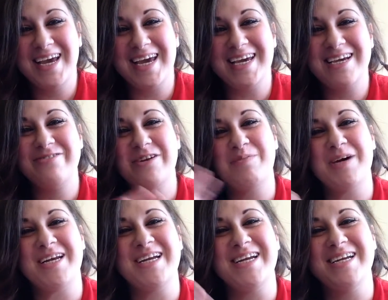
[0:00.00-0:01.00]
Hey
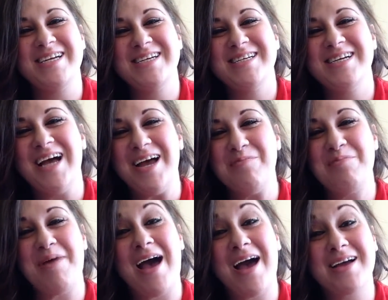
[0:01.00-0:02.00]
everybody, I'm
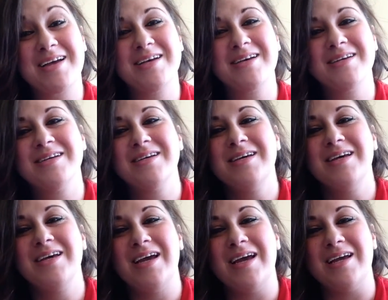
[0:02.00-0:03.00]
back
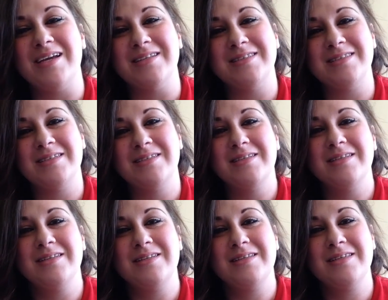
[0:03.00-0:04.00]
and
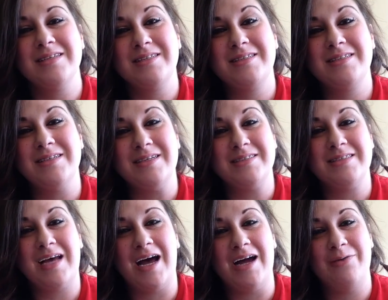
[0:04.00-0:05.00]
this is
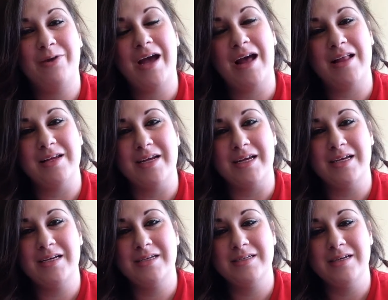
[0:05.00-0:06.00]
High
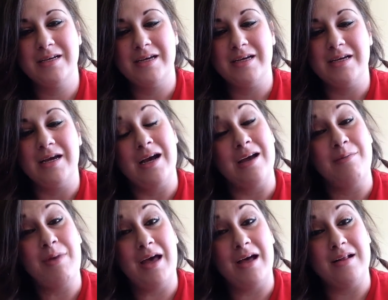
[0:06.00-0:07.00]
Reality.
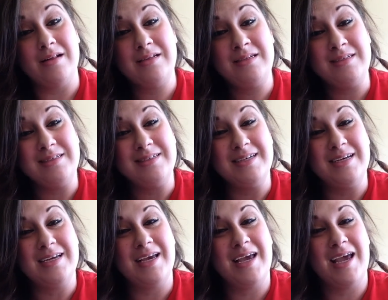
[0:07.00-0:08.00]
I'm Elle
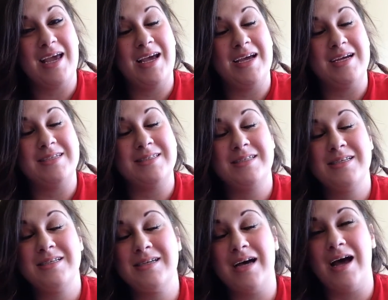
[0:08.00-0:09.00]
and
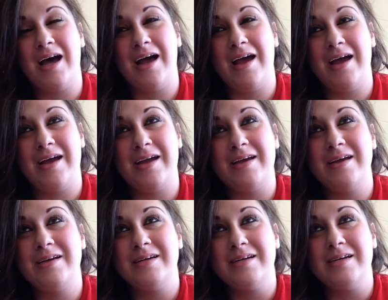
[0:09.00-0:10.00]
I
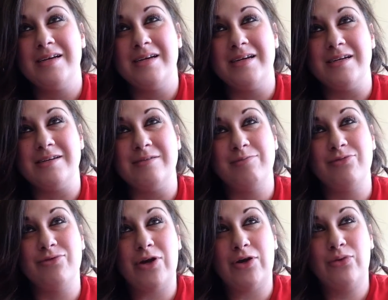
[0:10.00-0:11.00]

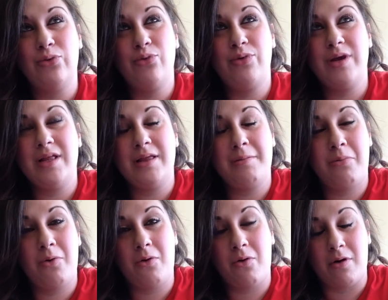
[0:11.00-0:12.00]
am really
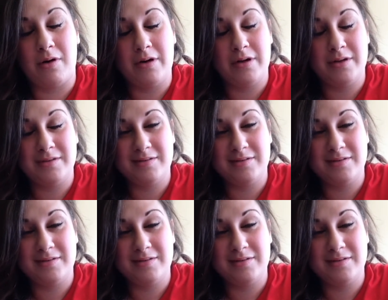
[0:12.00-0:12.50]
bored.